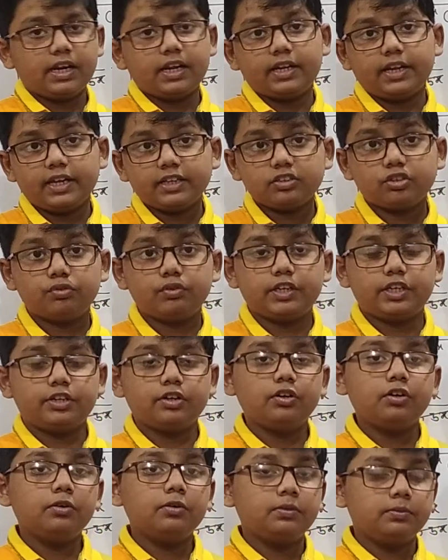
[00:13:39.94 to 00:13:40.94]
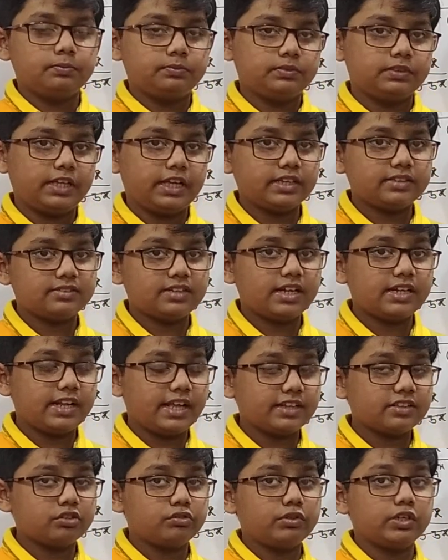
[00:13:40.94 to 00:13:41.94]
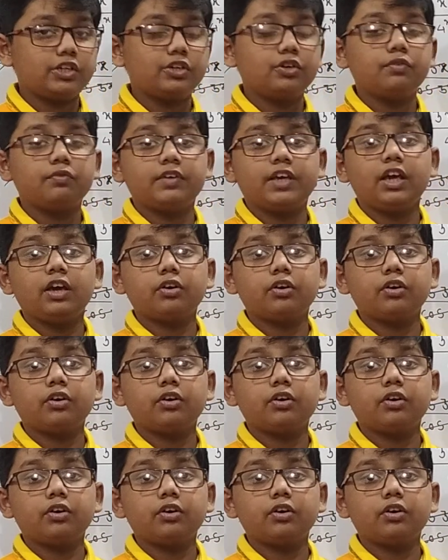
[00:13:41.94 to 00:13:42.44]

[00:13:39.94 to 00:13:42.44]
next video, we